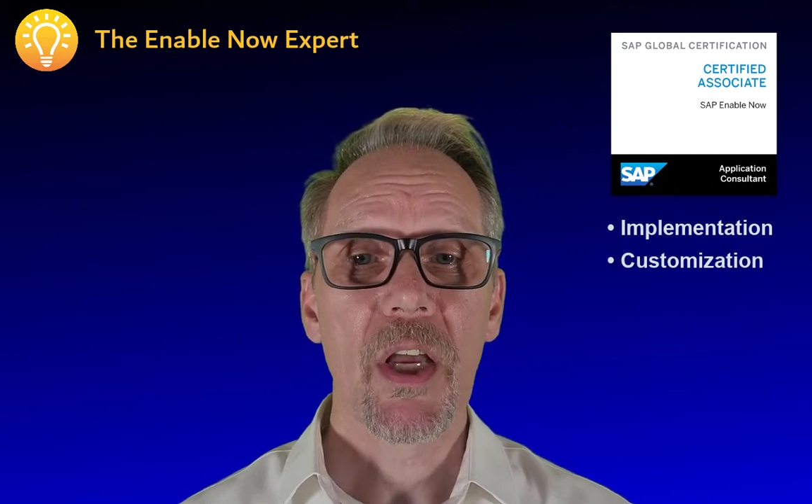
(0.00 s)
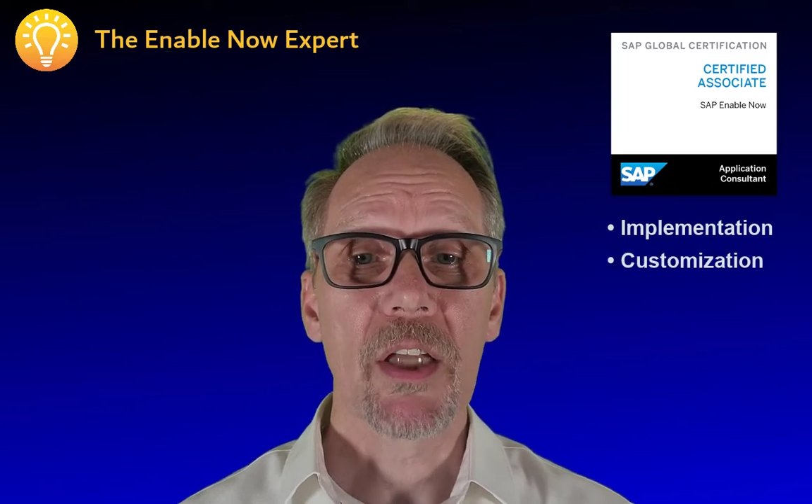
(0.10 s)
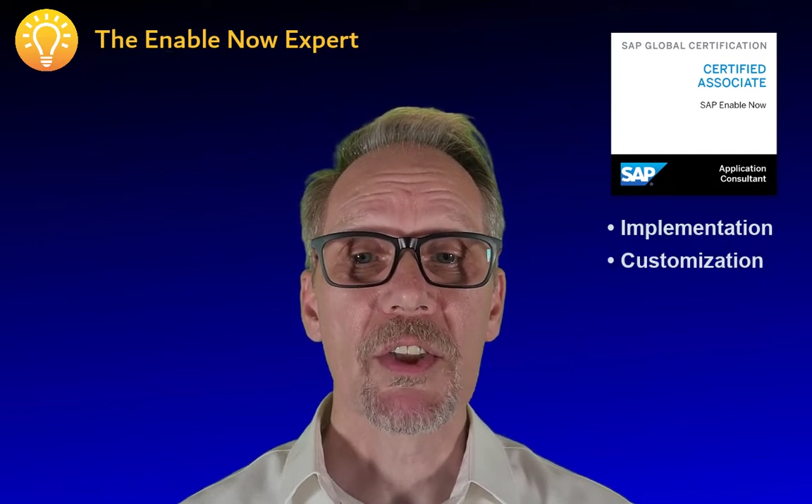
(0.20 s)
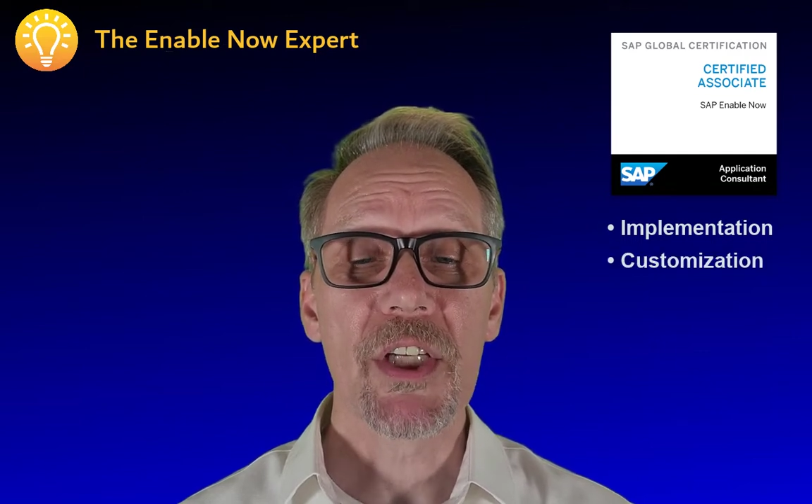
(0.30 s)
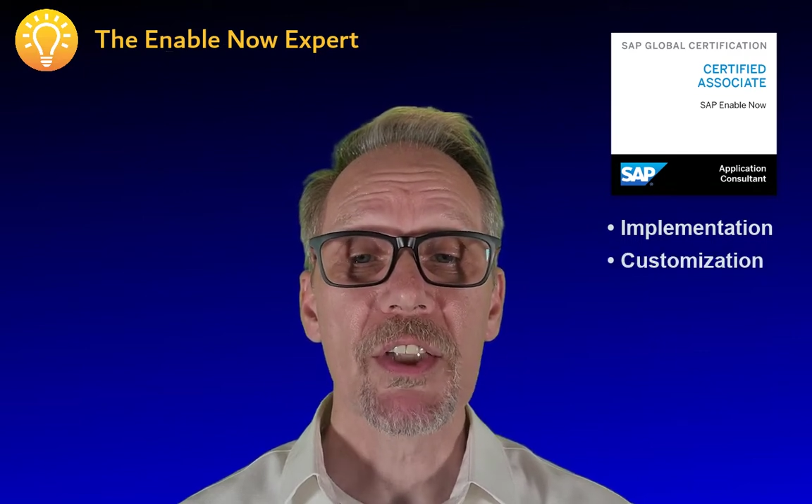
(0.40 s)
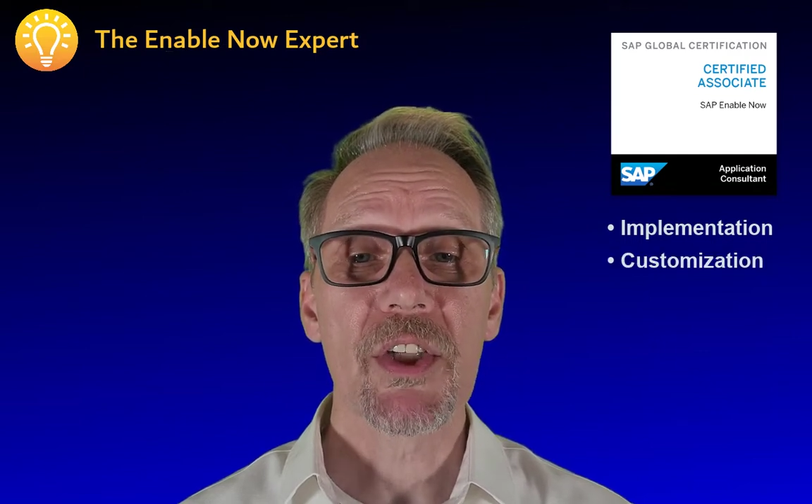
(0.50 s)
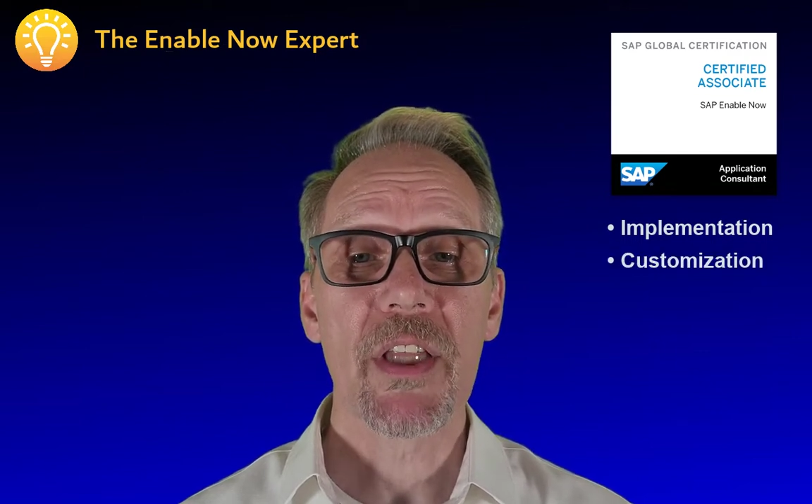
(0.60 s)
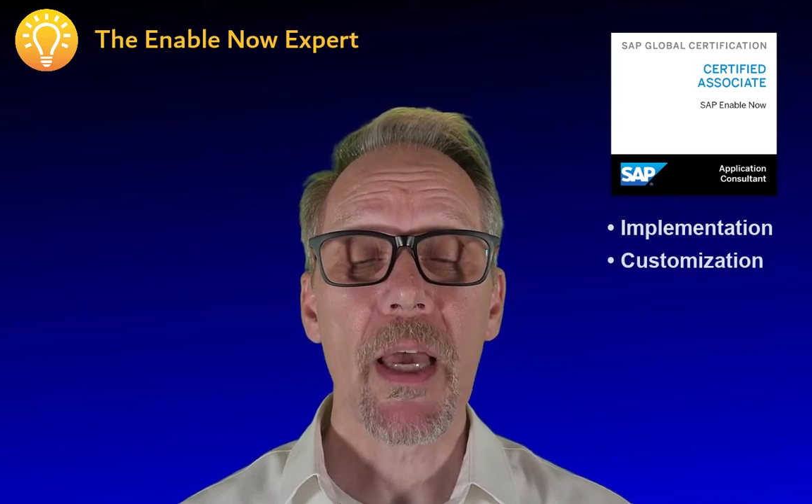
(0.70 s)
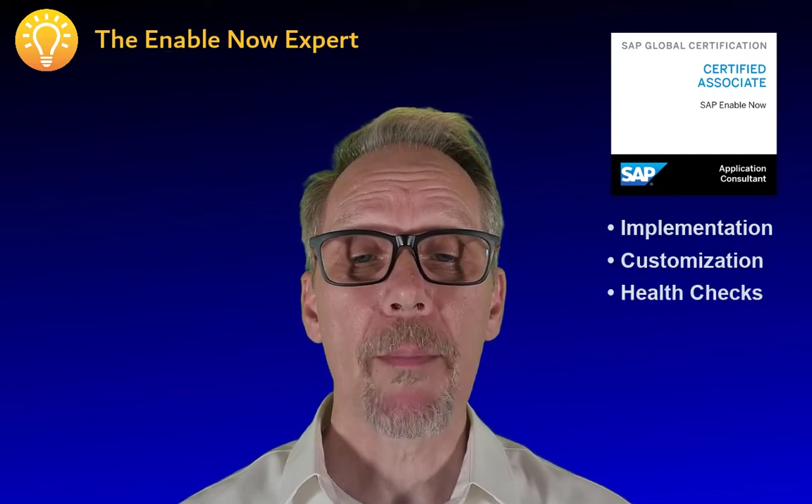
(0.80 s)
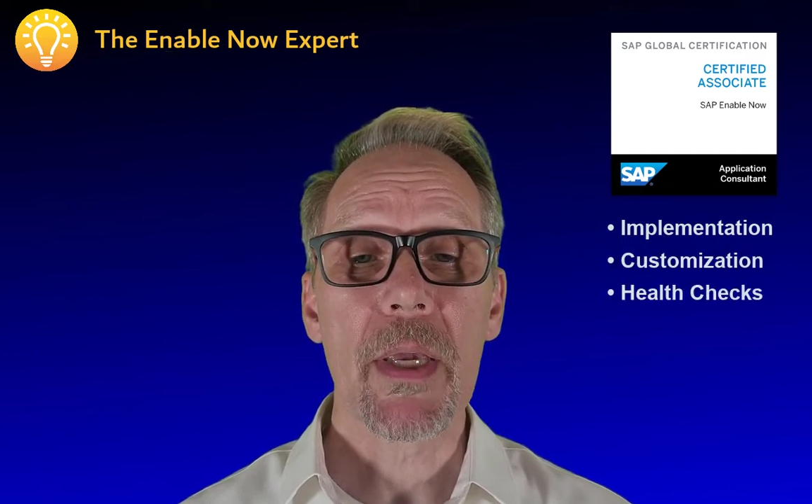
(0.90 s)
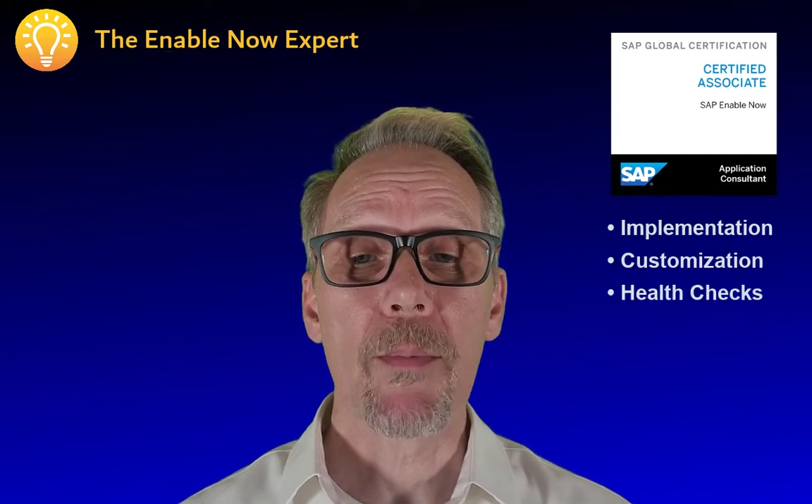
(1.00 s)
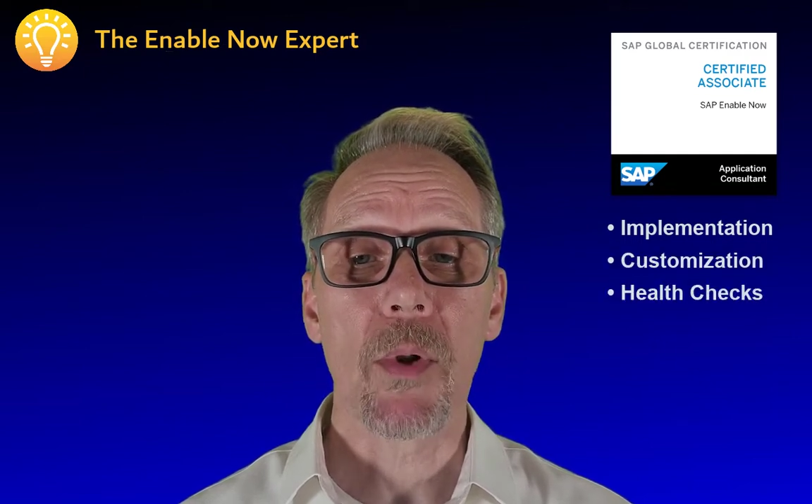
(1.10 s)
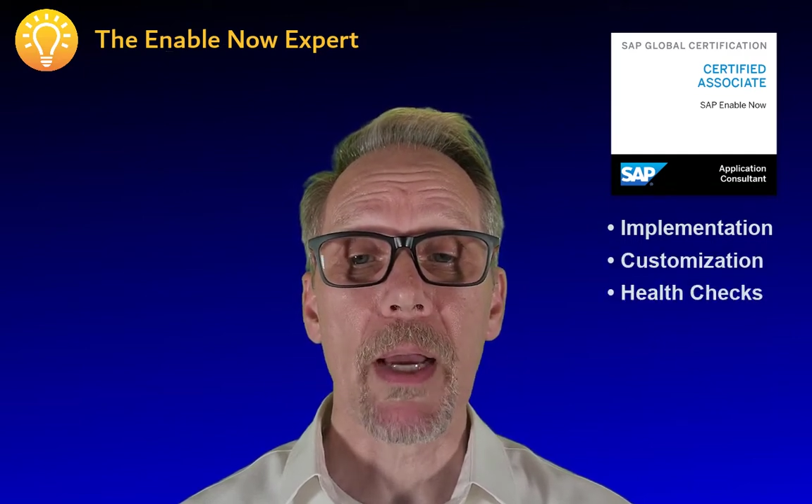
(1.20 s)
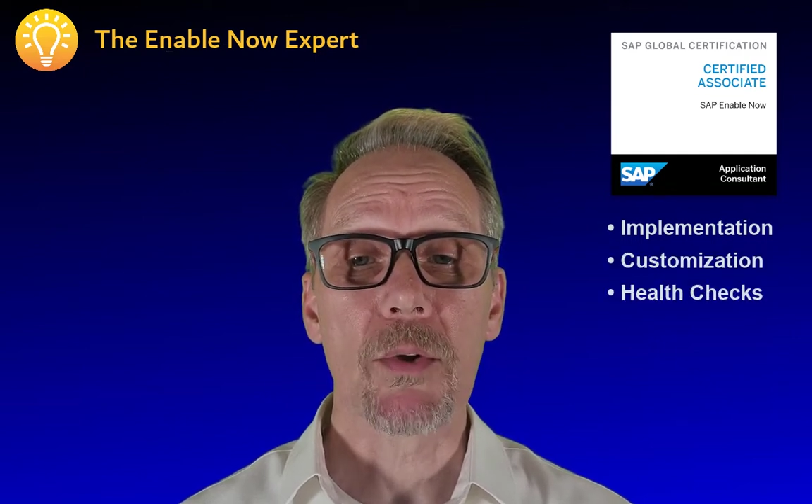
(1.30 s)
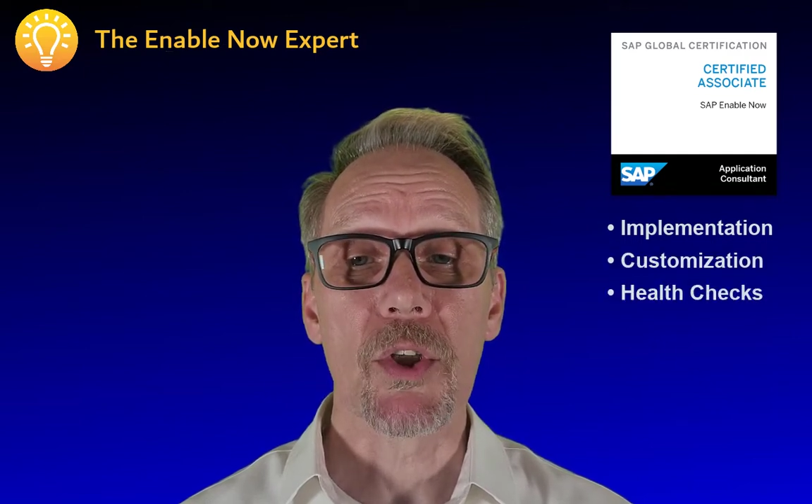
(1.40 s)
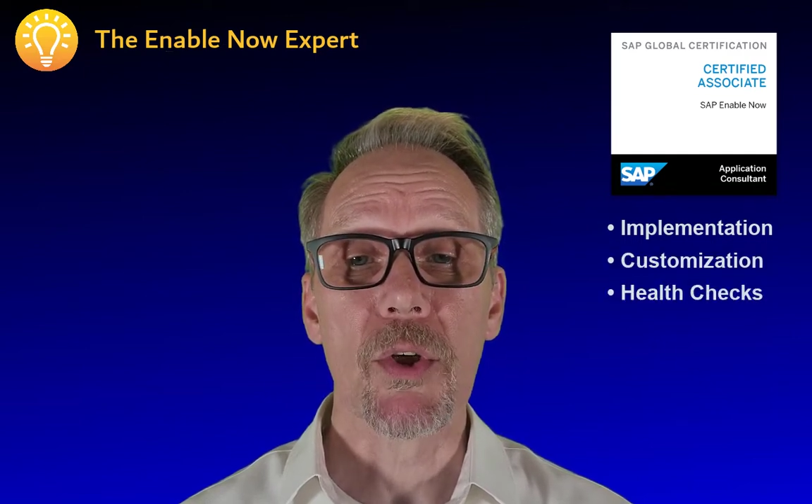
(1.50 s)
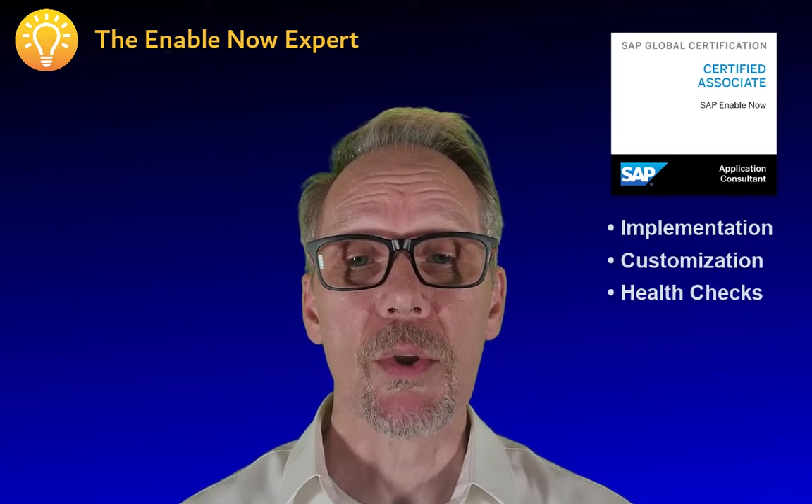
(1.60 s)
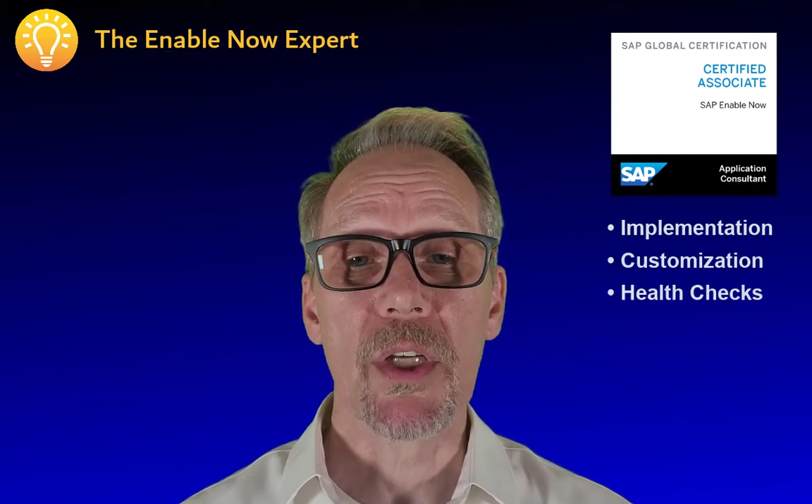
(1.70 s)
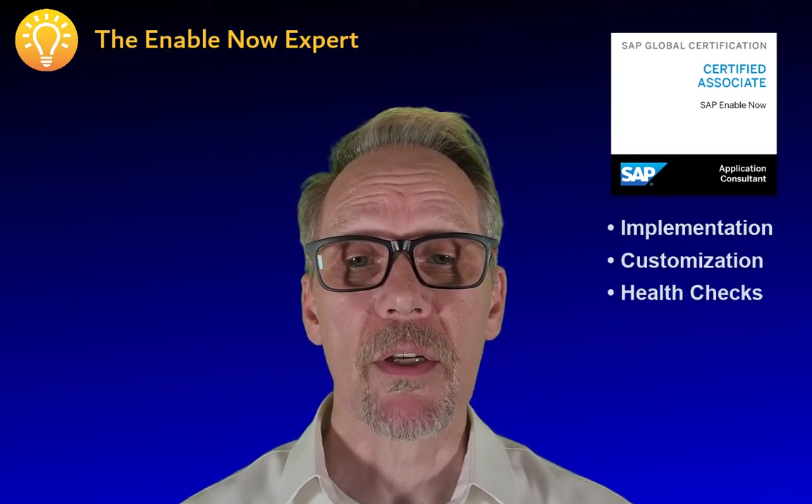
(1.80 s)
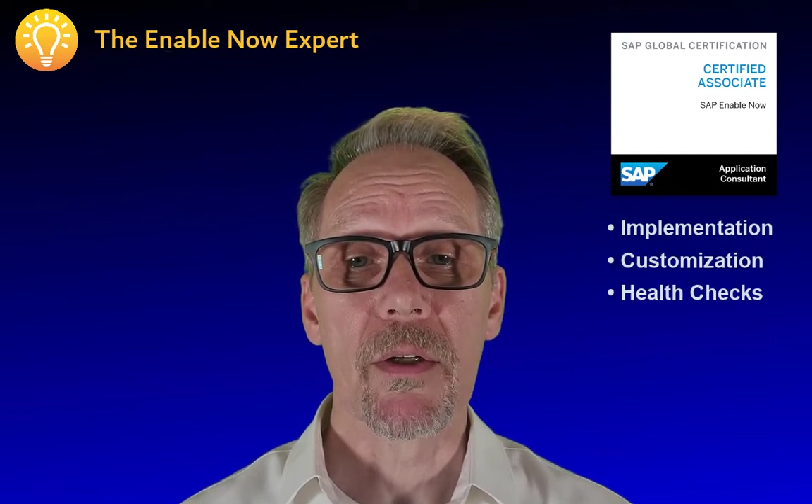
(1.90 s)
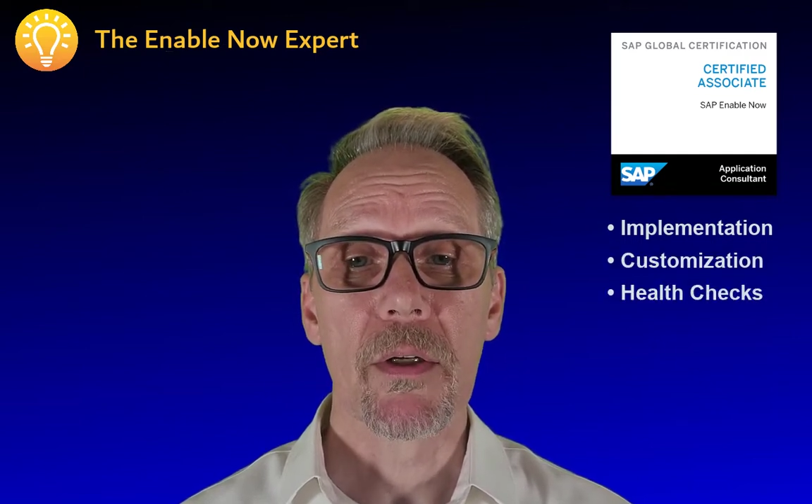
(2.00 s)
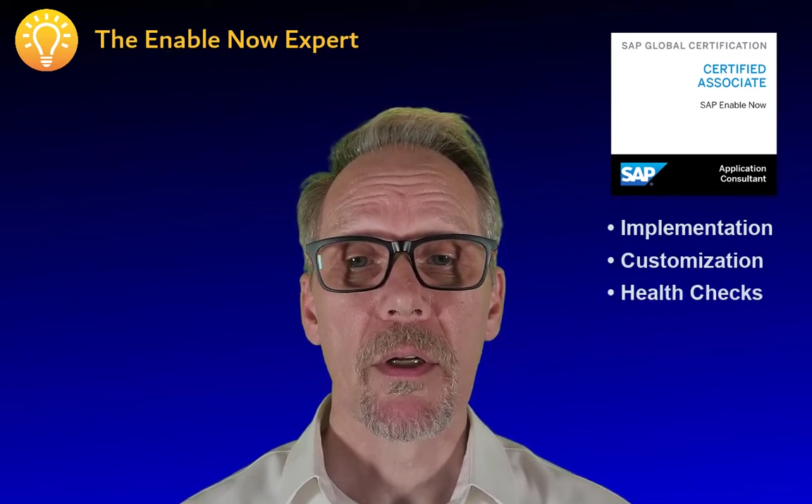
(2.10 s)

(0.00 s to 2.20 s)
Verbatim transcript: and teaching their people how to use it.